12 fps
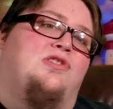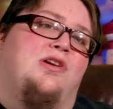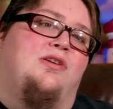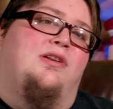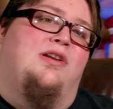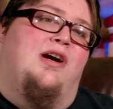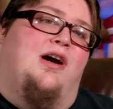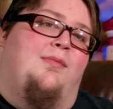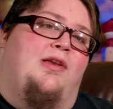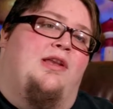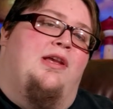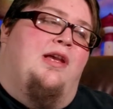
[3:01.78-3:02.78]
share in
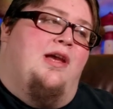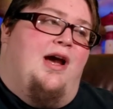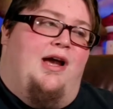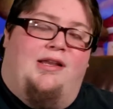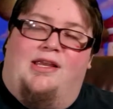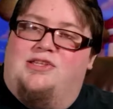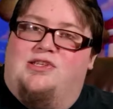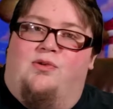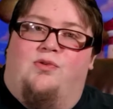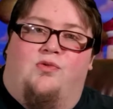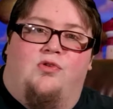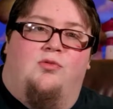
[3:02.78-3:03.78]
common. I'd like to
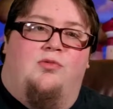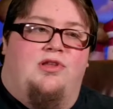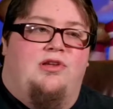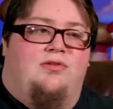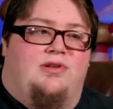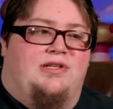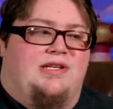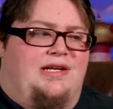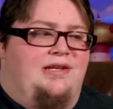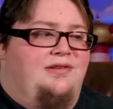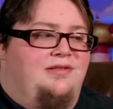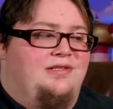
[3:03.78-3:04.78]
go through them with you
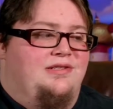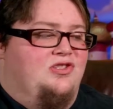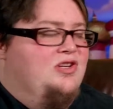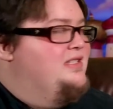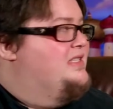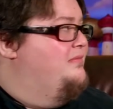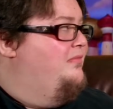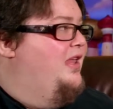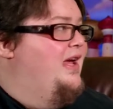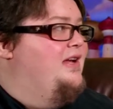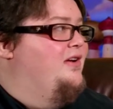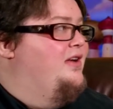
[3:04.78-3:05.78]
and shed some
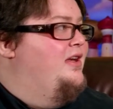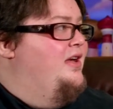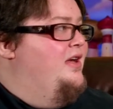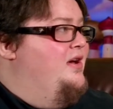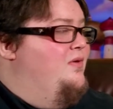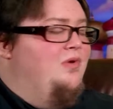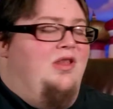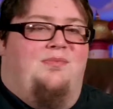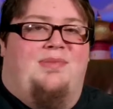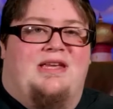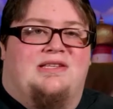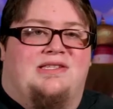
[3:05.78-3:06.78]
light on one of the
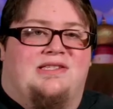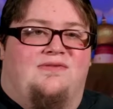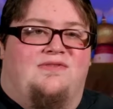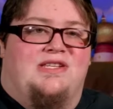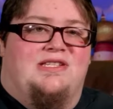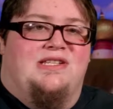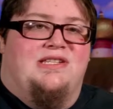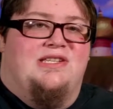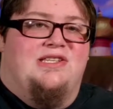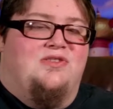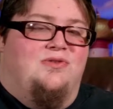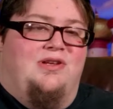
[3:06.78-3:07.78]
pieces of Disney's
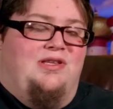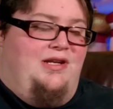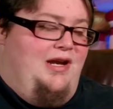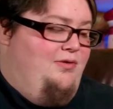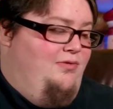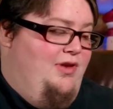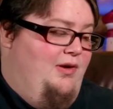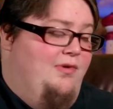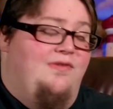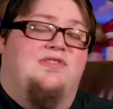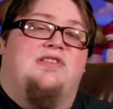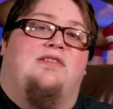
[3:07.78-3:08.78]
history that I don't think
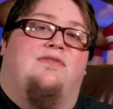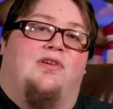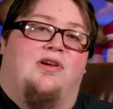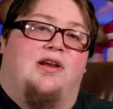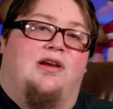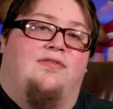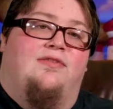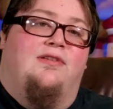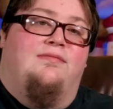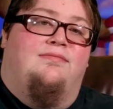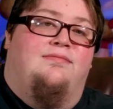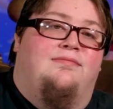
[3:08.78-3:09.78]
we've seen very often.
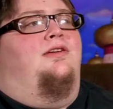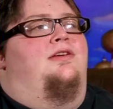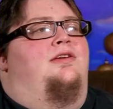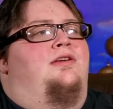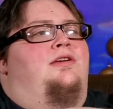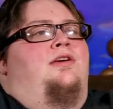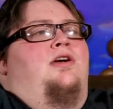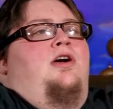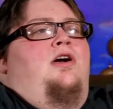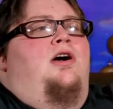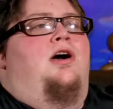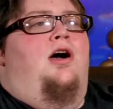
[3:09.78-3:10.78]

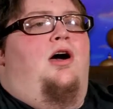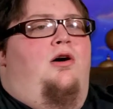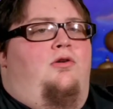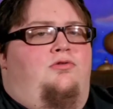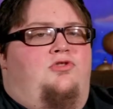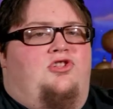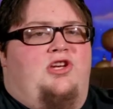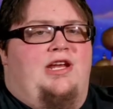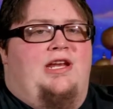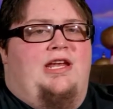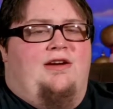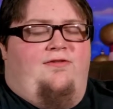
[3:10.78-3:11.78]
Oh,
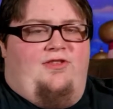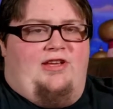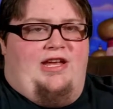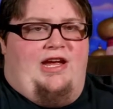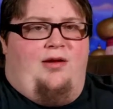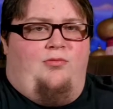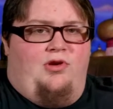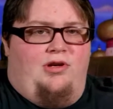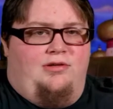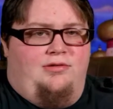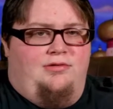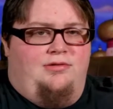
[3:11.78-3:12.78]
genie of the
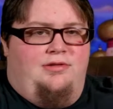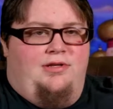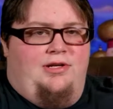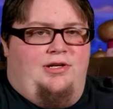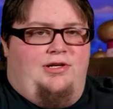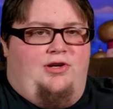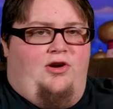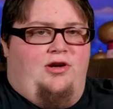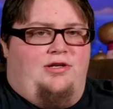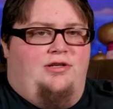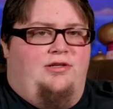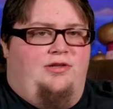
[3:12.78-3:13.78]
camera,
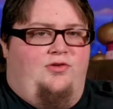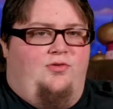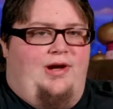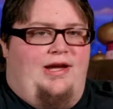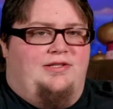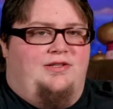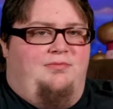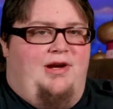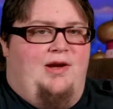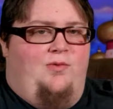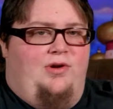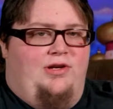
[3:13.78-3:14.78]
Kirk, grant
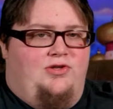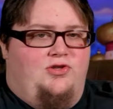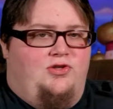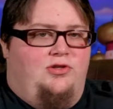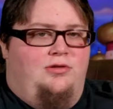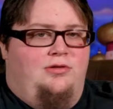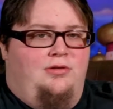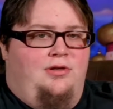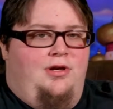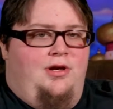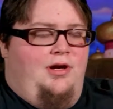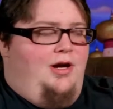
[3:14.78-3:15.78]
my wish.
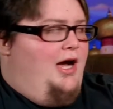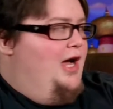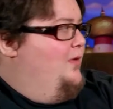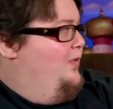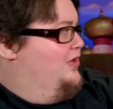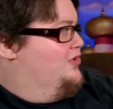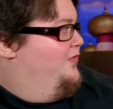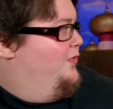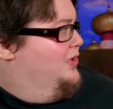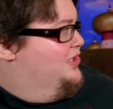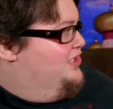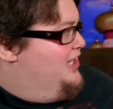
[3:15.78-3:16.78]
I wish
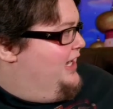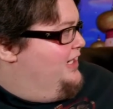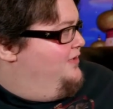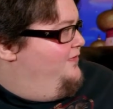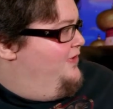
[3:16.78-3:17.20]
for a second